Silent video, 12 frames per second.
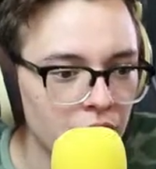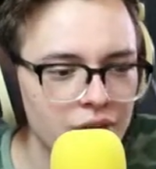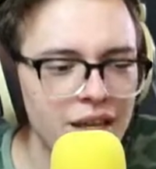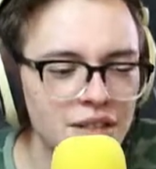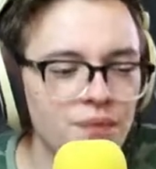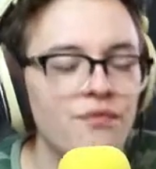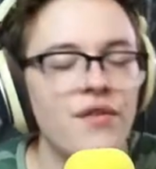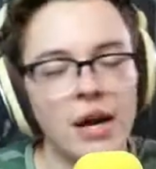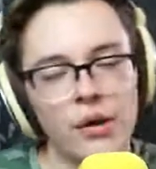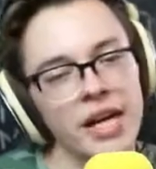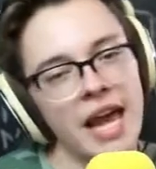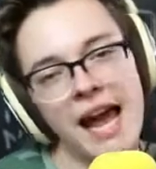That's
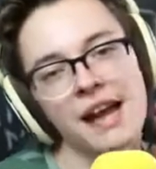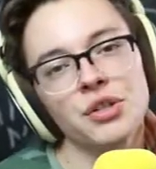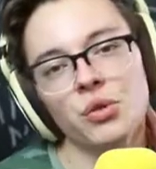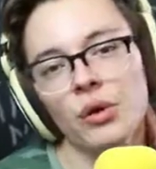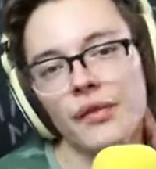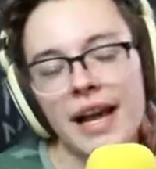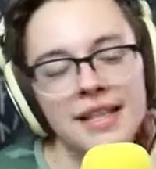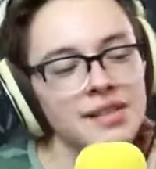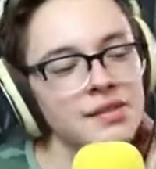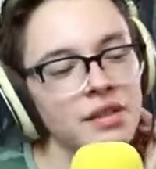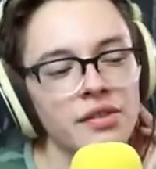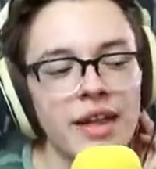very casual.
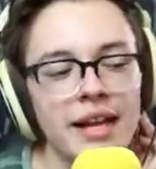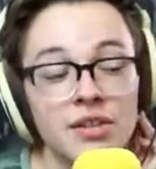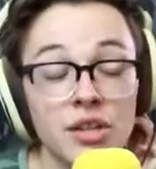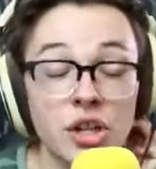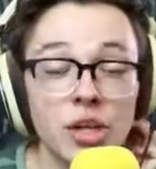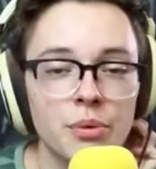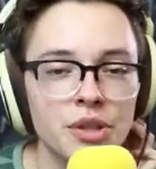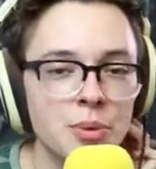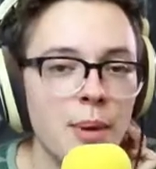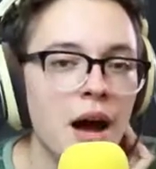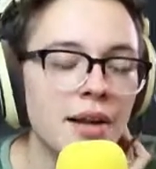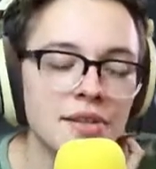That's a good
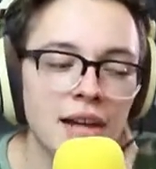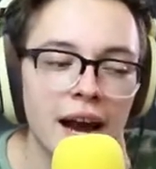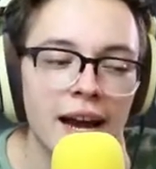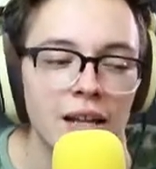response. I